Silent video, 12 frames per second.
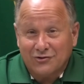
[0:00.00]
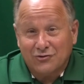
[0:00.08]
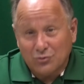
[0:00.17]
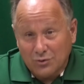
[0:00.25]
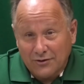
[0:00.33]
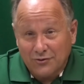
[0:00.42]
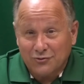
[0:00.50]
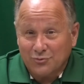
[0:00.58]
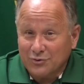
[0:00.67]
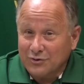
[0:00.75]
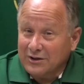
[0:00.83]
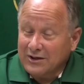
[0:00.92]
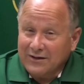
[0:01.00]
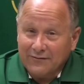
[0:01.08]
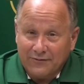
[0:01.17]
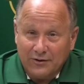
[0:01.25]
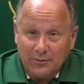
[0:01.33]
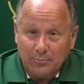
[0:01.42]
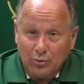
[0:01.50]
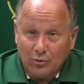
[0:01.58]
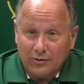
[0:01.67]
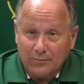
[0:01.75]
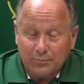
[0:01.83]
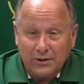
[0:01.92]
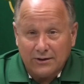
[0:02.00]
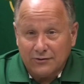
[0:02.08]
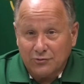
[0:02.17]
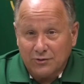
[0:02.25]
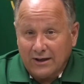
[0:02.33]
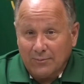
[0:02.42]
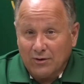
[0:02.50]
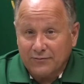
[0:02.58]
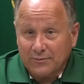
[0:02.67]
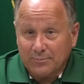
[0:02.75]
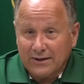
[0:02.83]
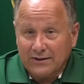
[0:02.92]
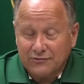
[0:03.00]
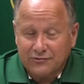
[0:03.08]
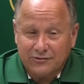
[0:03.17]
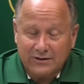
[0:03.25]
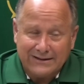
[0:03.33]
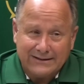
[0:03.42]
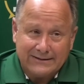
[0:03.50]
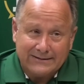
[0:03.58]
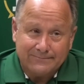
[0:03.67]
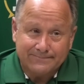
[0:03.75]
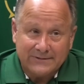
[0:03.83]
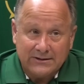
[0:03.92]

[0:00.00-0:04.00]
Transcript: Two others were very important players who came off the bench. Uh,